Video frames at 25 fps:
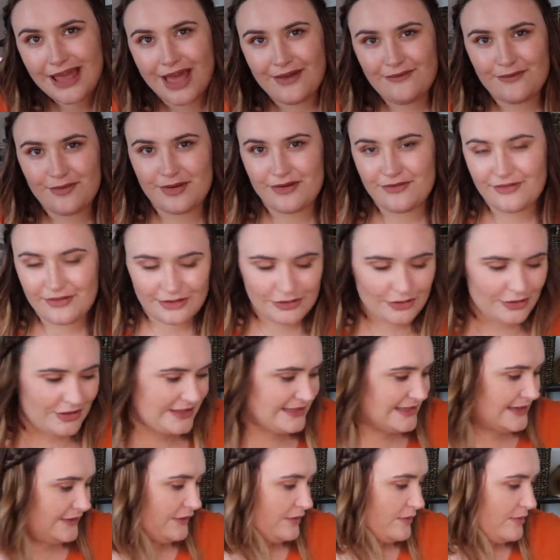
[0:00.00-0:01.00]
have a bit of a look
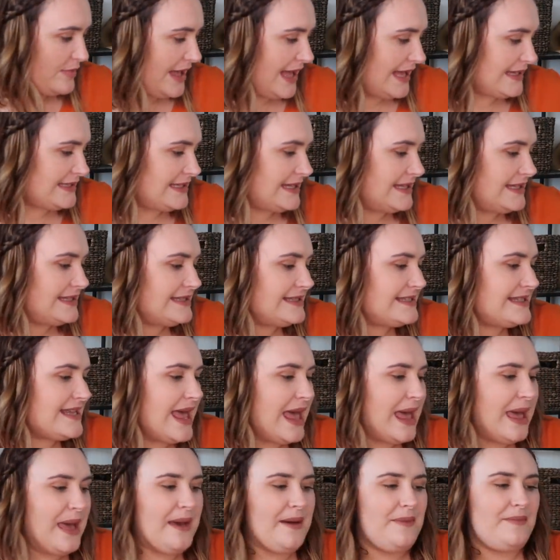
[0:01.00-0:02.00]
at different patterns
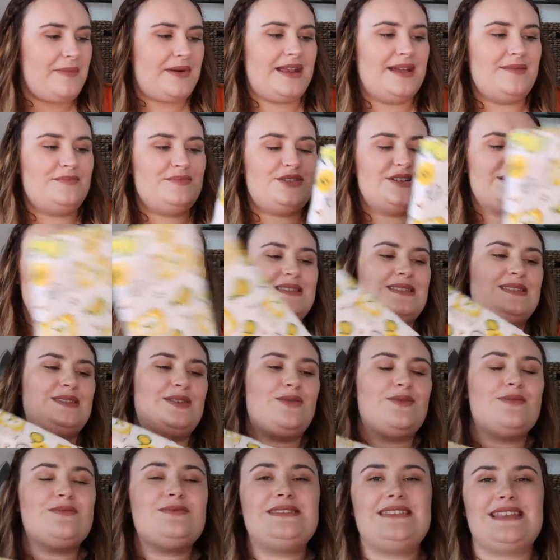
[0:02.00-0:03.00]
but I'm just
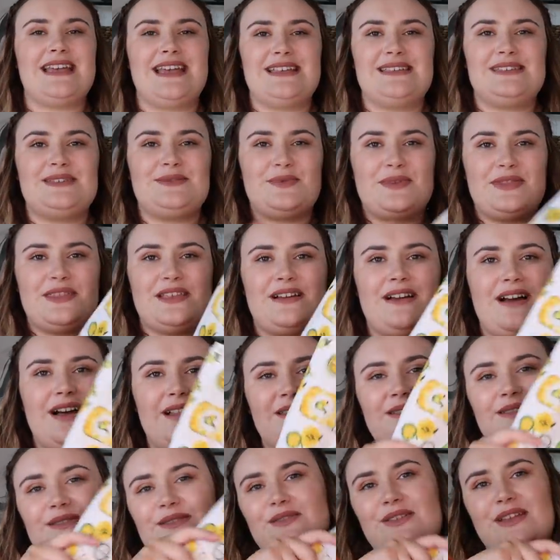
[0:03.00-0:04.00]
so obsessed with the
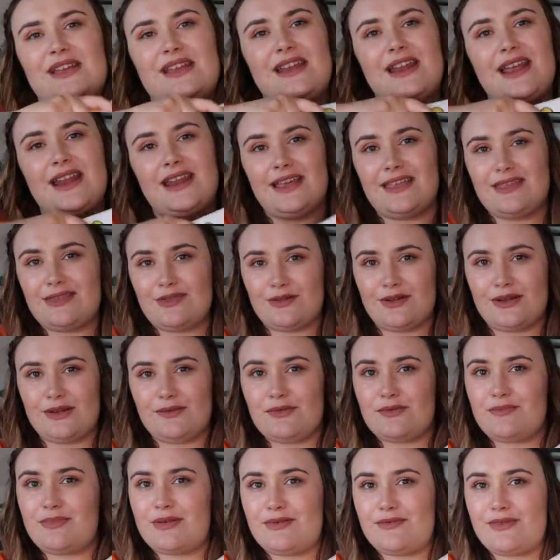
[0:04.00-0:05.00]
colors on it and I thought it
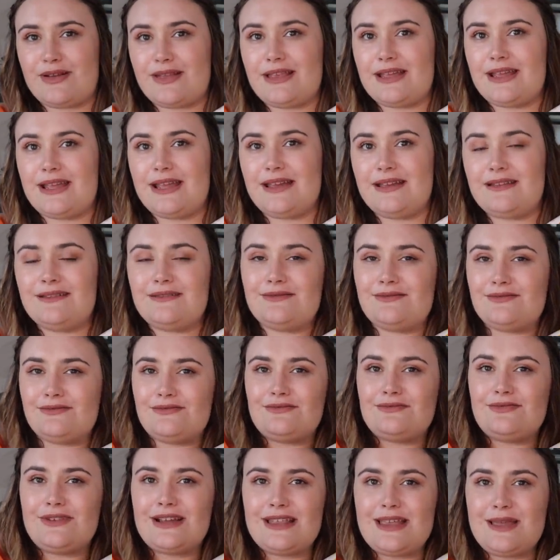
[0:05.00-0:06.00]
would be really
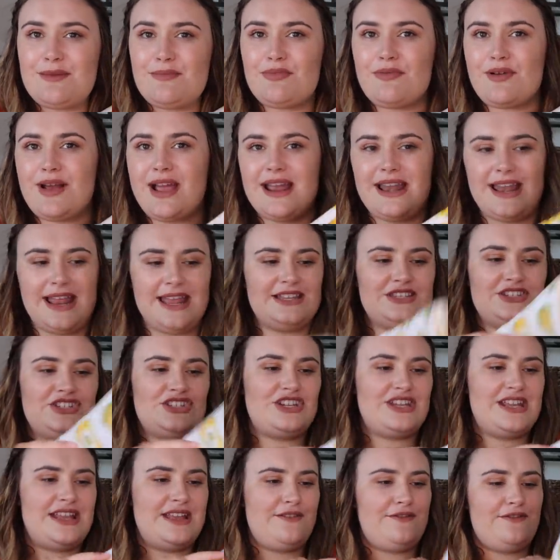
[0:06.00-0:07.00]
really bright and
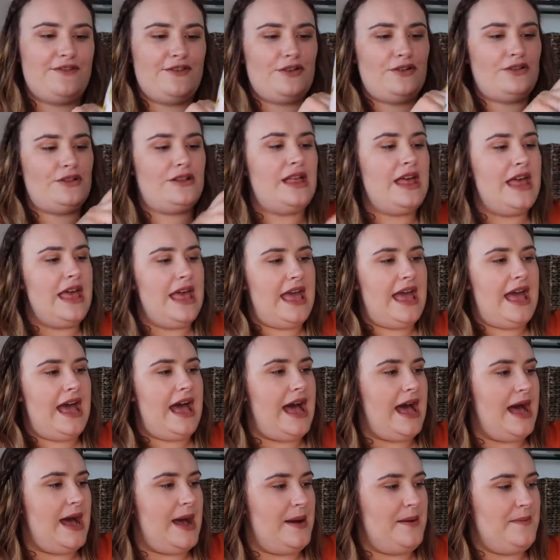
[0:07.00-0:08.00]
cheerful
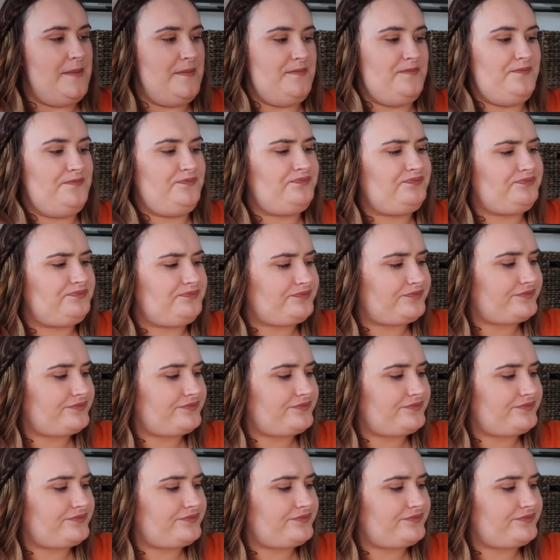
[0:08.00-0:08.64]
um,